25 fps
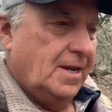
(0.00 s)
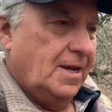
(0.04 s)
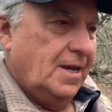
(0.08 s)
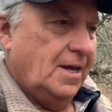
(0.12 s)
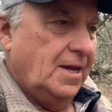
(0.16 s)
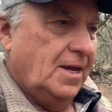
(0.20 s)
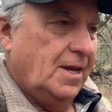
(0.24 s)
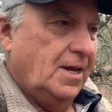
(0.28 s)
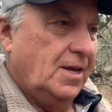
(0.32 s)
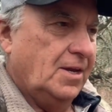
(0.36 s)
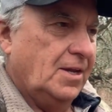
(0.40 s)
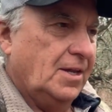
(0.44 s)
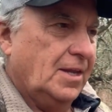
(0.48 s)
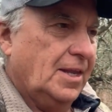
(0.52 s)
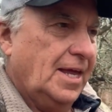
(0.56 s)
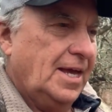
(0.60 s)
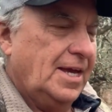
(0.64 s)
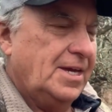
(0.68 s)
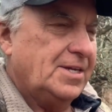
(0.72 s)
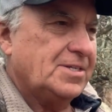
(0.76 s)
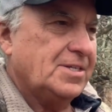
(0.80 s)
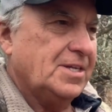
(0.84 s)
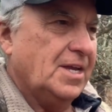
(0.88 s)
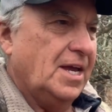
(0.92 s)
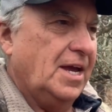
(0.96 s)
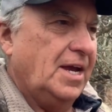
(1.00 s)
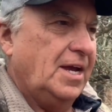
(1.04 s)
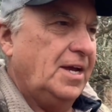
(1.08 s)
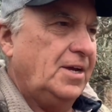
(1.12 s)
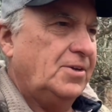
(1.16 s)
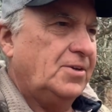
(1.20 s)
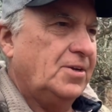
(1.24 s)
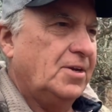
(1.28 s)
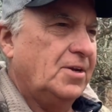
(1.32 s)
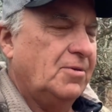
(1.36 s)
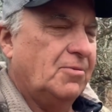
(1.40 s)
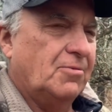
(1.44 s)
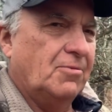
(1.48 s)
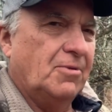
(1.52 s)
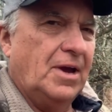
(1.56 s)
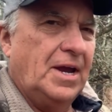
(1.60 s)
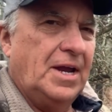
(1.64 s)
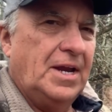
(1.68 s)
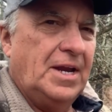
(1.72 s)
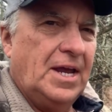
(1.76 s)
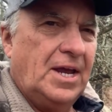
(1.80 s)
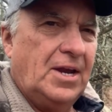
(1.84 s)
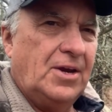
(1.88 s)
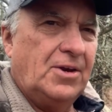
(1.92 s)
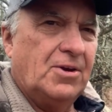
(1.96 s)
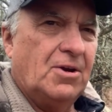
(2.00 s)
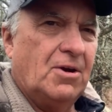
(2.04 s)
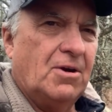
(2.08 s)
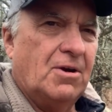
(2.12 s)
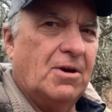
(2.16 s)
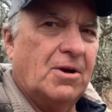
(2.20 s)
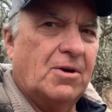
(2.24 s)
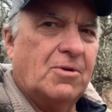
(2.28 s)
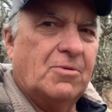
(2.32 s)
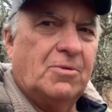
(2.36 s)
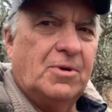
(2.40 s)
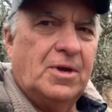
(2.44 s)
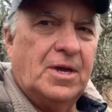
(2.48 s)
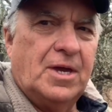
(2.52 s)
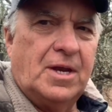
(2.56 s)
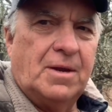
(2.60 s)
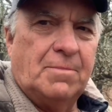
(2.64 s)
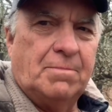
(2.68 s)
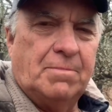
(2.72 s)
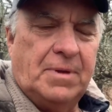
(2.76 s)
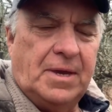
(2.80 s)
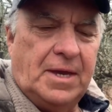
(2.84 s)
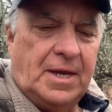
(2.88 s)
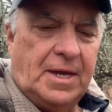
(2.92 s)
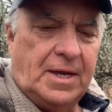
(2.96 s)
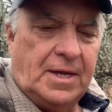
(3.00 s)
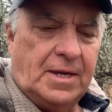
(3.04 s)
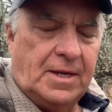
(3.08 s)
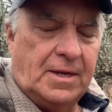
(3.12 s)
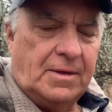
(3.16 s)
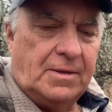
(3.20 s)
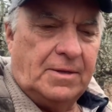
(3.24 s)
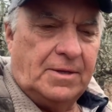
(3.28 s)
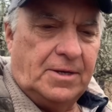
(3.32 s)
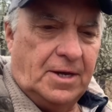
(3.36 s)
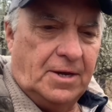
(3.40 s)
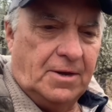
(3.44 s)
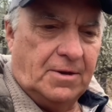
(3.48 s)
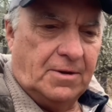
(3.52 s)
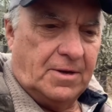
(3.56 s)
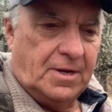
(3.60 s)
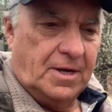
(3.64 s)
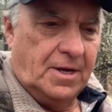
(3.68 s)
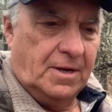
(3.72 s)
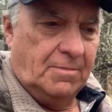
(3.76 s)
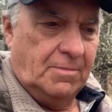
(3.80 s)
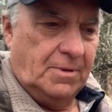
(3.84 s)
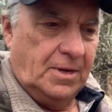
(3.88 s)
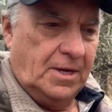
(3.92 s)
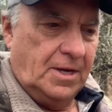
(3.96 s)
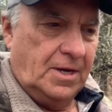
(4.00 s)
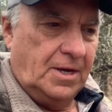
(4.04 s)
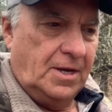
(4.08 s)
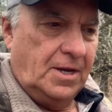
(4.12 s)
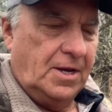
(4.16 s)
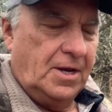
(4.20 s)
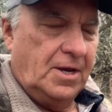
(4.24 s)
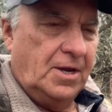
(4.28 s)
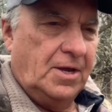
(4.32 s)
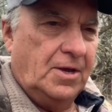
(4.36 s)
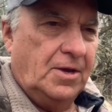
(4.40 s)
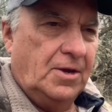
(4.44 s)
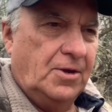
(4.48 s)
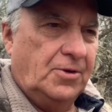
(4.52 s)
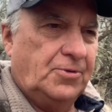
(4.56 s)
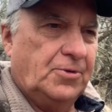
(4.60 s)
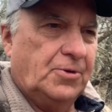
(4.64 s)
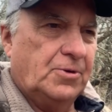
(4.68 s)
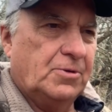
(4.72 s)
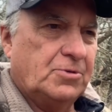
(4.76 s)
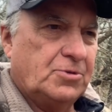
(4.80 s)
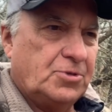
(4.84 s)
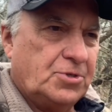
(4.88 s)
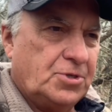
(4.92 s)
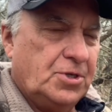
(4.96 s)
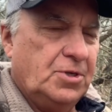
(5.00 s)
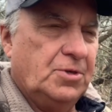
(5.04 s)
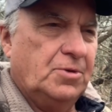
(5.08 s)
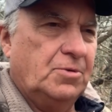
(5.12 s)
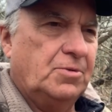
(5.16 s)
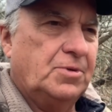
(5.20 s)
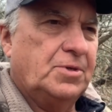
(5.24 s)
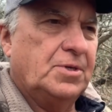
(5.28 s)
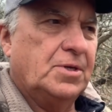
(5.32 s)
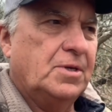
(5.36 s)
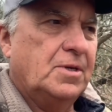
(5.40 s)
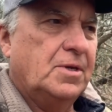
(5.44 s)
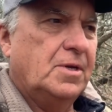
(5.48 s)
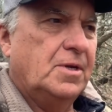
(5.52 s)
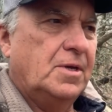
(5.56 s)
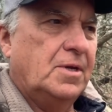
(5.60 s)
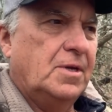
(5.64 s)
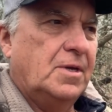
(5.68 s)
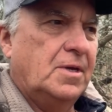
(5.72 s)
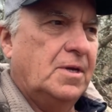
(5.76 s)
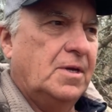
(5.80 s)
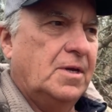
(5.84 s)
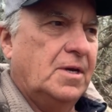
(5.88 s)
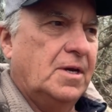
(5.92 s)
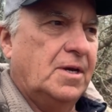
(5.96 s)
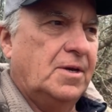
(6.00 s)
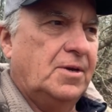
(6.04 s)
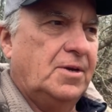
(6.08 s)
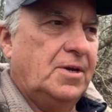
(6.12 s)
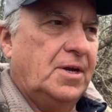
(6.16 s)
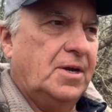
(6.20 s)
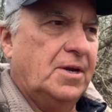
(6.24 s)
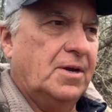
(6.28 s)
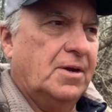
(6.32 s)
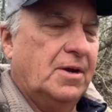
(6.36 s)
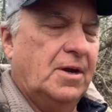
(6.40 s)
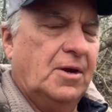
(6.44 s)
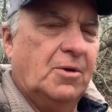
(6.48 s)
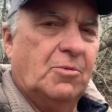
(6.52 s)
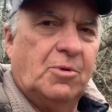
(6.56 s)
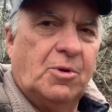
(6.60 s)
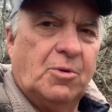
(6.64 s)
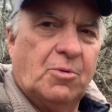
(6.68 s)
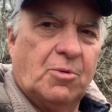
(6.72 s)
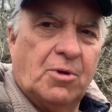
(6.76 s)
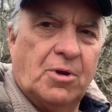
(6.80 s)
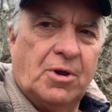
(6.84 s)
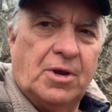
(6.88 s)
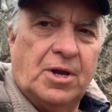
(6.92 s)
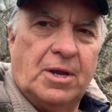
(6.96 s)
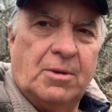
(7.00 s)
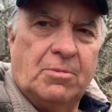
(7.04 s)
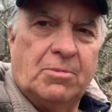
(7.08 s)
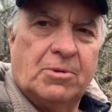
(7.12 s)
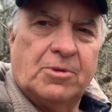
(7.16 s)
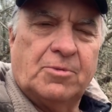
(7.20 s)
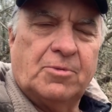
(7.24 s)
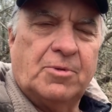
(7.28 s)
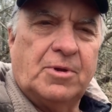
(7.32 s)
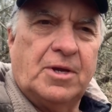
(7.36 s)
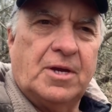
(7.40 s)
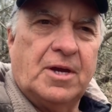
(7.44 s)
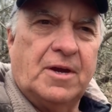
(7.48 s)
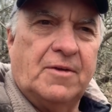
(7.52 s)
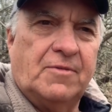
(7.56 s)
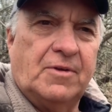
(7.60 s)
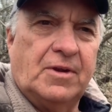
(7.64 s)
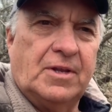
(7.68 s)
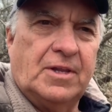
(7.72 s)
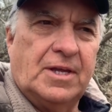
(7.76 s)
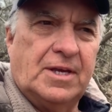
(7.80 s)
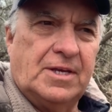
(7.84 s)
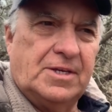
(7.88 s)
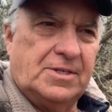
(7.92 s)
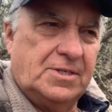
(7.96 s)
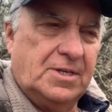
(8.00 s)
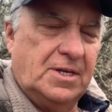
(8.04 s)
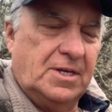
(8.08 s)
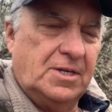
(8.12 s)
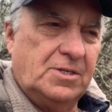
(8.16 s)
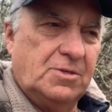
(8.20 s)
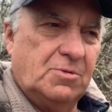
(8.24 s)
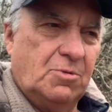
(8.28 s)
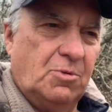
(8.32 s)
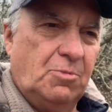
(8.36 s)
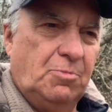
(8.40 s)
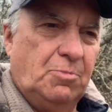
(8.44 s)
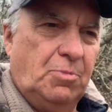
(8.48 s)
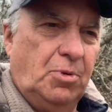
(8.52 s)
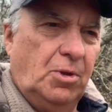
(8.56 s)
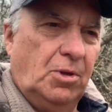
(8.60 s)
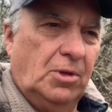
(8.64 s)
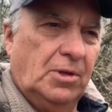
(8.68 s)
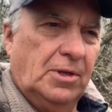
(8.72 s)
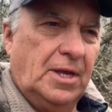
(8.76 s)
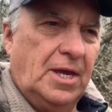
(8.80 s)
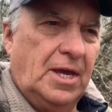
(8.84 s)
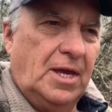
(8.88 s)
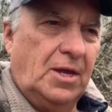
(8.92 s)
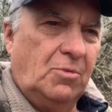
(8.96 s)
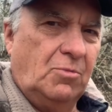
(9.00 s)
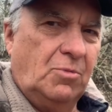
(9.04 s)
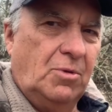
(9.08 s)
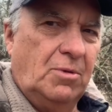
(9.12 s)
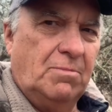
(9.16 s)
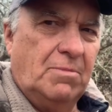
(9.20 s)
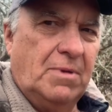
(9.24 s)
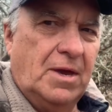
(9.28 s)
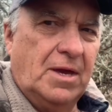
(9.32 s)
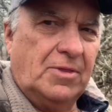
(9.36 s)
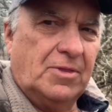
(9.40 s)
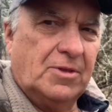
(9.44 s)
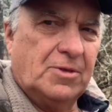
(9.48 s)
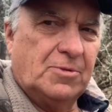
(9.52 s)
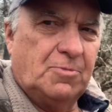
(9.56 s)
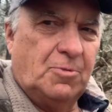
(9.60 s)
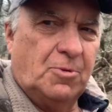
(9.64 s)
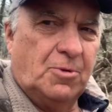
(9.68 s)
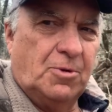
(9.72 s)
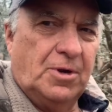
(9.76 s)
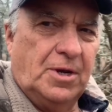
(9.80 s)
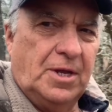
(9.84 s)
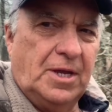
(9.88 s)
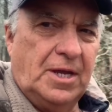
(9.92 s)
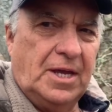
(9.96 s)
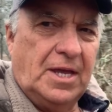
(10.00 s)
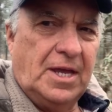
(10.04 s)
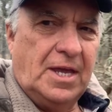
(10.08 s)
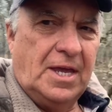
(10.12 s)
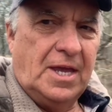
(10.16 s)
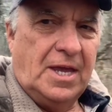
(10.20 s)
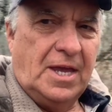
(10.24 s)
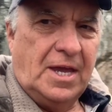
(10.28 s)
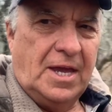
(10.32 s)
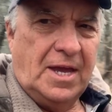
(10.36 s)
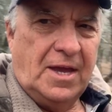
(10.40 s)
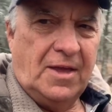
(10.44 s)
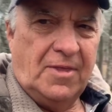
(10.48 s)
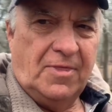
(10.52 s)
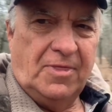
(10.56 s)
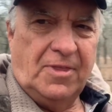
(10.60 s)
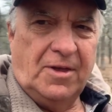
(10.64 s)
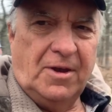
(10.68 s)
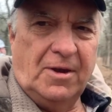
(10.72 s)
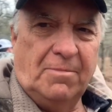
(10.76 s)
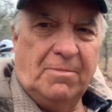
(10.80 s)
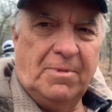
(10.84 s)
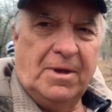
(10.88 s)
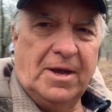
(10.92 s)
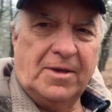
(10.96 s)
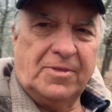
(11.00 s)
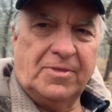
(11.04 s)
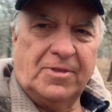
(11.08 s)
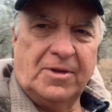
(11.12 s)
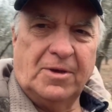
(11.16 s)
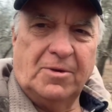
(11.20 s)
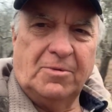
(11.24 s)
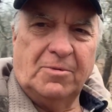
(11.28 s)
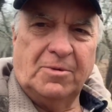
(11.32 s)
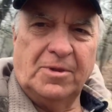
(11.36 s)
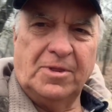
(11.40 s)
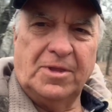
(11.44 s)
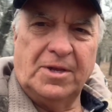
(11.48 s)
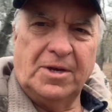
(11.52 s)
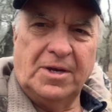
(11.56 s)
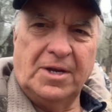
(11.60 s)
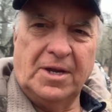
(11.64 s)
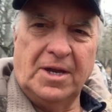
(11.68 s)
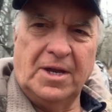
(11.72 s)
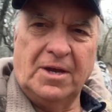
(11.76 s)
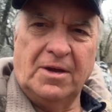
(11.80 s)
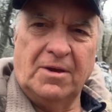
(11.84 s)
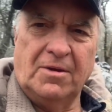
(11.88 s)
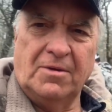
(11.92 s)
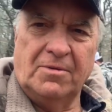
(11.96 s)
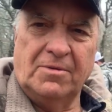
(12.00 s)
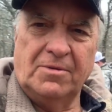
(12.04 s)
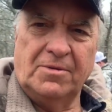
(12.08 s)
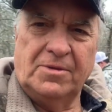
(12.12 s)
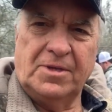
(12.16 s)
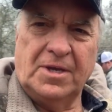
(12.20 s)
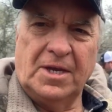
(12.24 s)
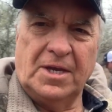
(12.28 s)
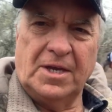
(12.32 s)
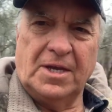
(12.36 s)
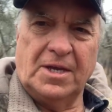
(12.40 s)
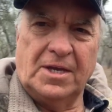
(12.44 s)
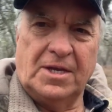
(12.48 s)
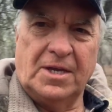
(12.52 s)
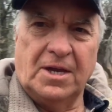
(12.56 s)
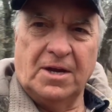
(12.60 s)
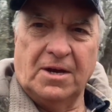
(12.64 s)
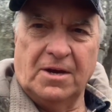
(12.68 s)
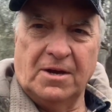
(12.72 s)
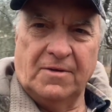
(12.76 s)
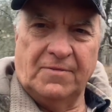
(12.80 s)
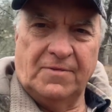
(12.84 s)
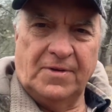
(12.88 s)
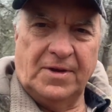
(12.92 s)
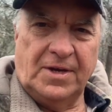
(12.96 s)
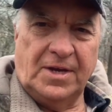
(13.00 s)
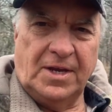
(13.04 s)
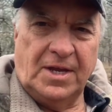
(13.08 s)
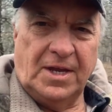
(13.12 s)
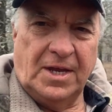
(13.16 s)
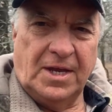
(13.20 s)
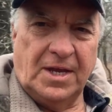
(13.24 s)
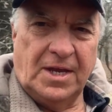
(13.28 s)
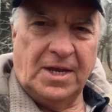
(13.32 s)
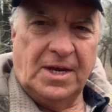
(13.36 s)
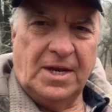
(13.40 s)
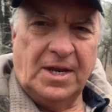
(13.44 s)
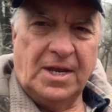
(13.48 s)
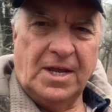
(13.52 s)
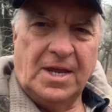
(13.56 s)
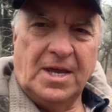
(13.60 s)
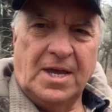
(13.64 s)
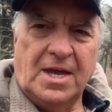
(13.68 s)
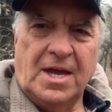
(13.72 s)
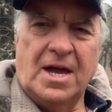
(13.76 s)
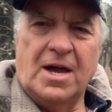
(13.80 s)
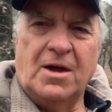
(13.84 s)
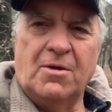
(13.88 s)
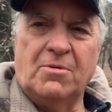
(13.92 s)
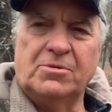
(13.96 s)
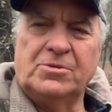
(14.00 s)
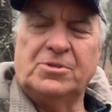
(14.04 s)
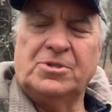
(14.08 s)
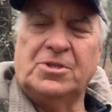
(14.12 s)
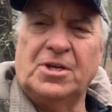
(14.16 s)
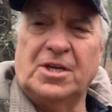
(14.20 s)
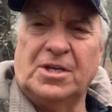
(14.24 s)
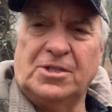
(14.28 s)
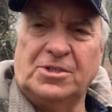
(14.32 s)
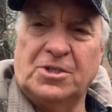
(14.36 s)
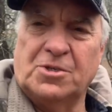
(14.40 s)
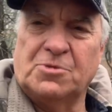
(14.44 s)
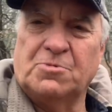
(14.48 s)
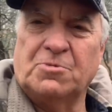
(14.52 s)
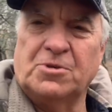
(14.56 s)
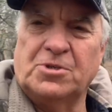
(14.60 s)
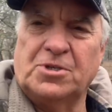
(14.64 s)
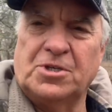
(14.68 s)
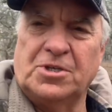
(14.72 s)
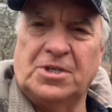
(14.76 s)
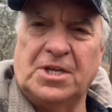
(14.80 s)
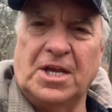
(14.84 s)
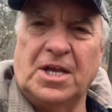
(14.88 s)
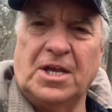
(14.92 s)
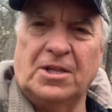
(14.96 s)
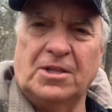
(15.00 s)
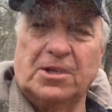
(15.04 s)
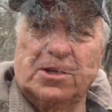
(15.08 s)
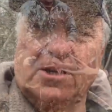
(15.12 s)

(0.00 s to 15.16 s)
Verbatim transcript: And last night, right at dark, we had a big deer come in and a hunter shoot a deer, and we were unable to recover it last night. So we pulled out, went back this morning, and they're back there with it now, taking care of it. And I would just want you to take a